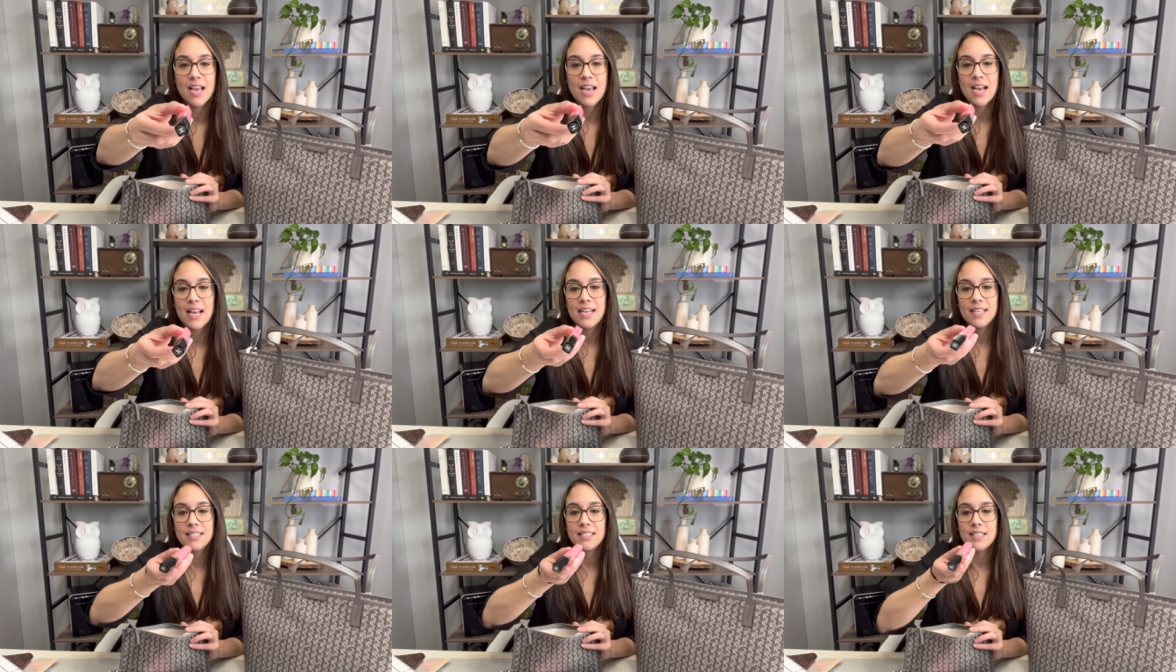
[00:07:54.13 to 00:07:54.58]

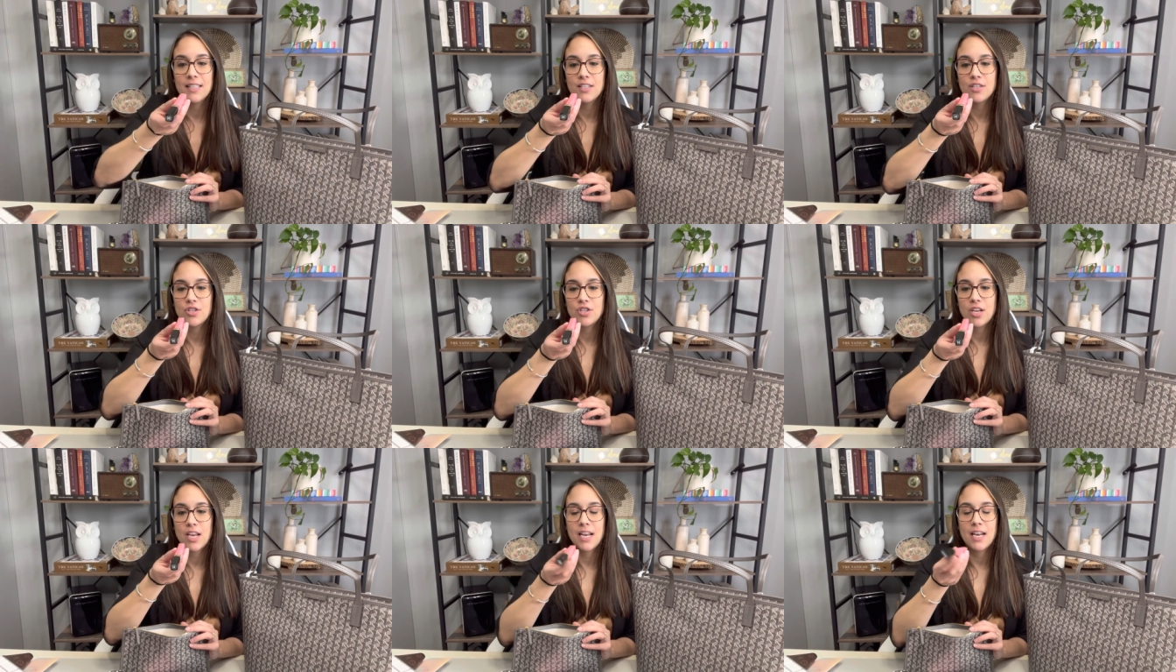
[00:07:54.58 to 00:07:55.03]
and it's in the
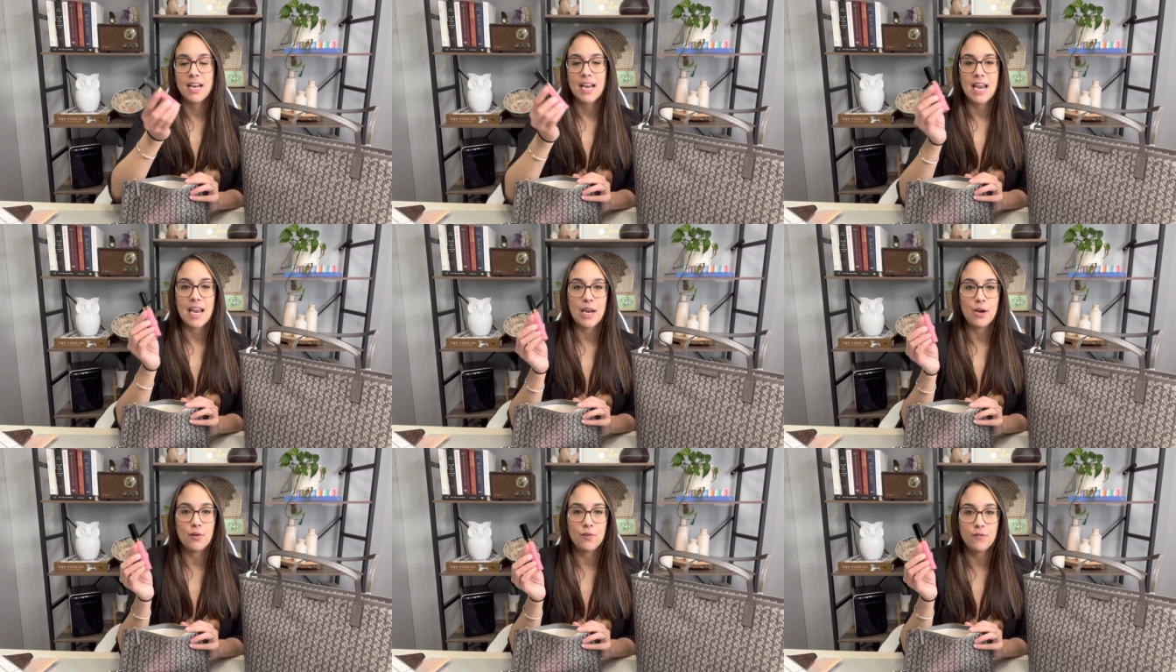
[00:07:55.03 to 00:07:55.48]
shade
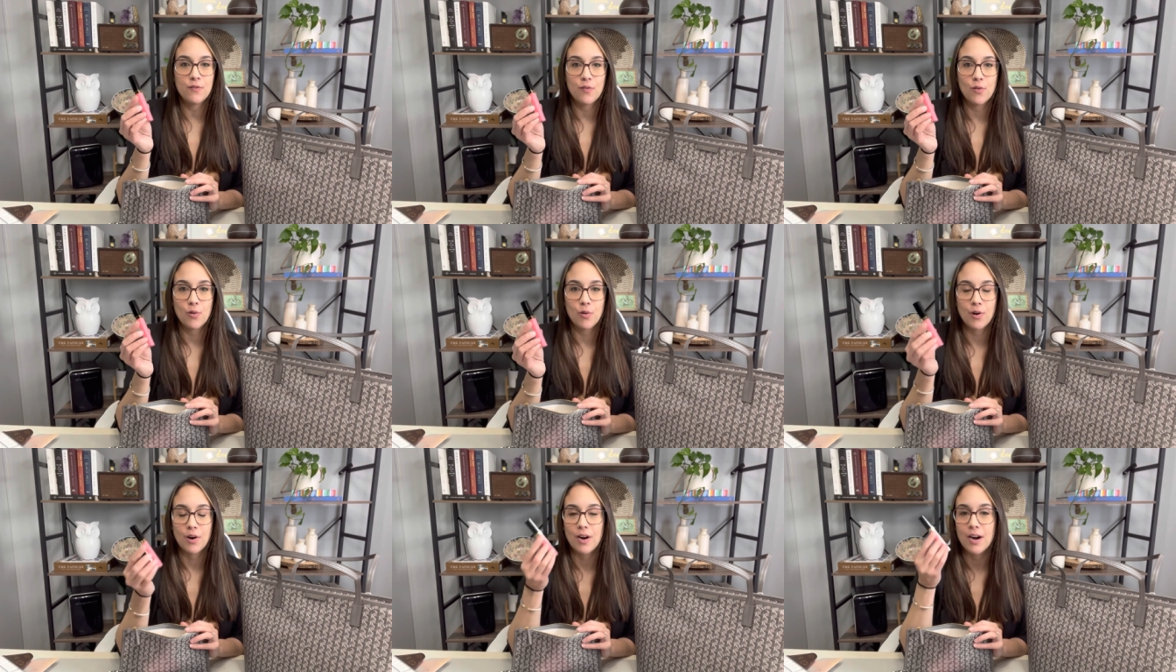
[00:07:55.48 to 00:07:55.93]

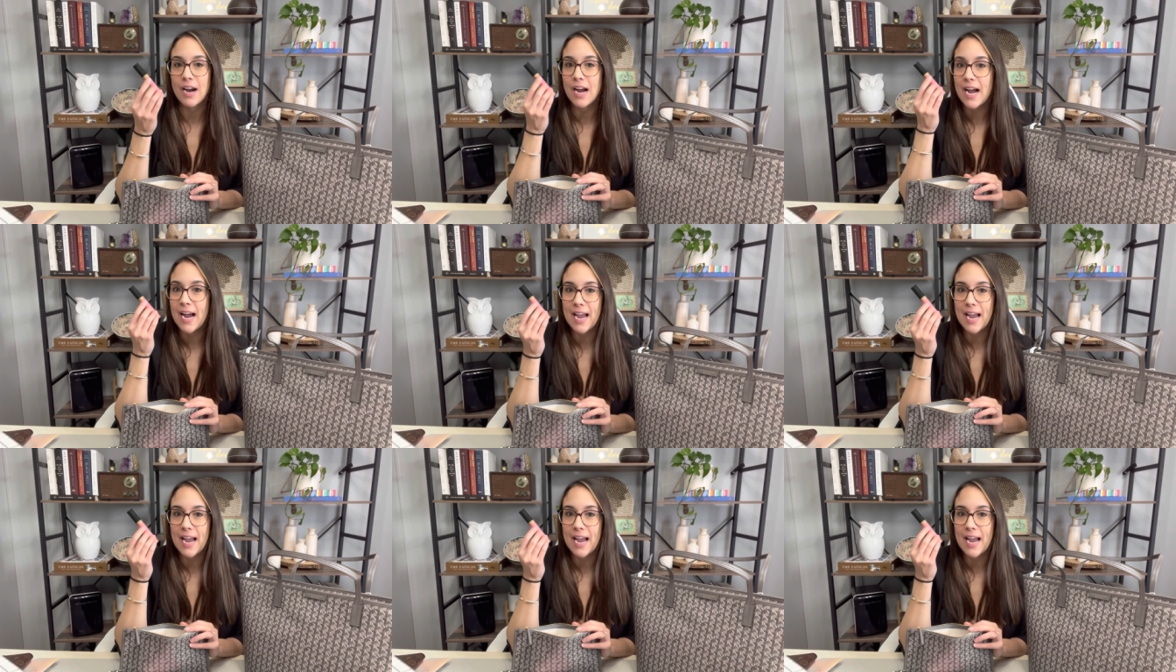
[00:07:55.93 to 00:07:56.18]
804.